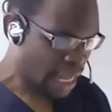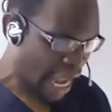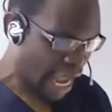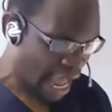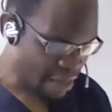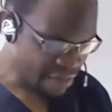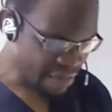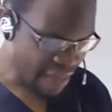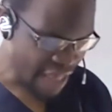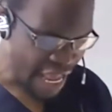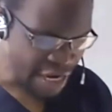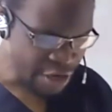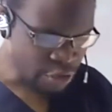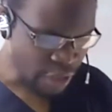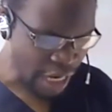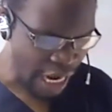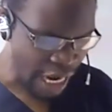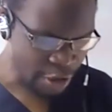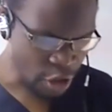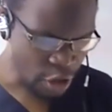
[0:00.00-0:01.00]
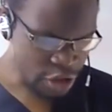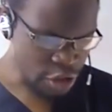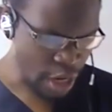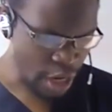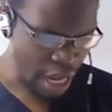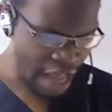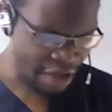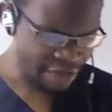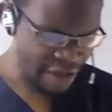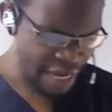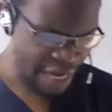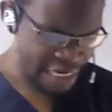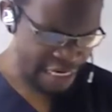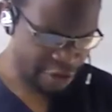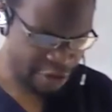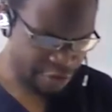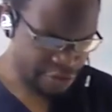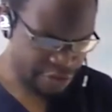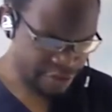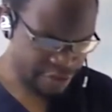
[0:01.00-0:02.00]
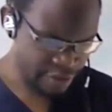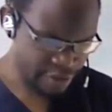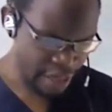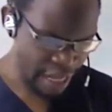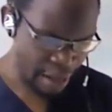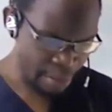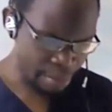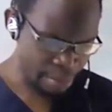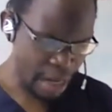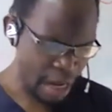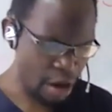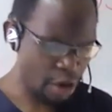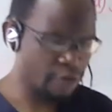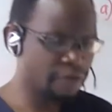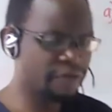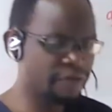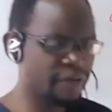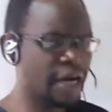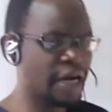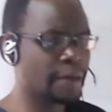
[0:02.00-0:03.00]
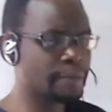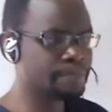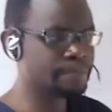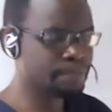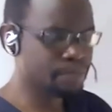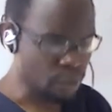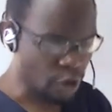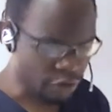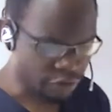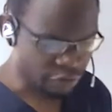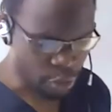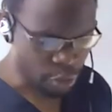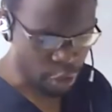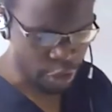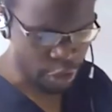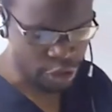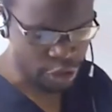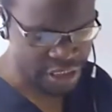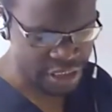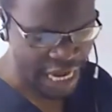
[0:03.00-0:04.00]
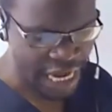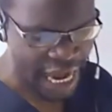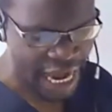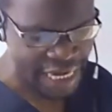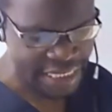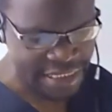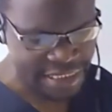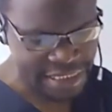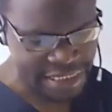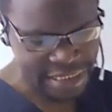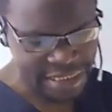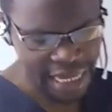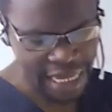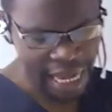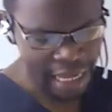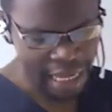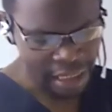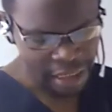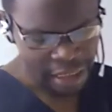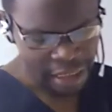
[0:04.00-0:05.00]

And then you can also have an increase in number of monocytes, yeah.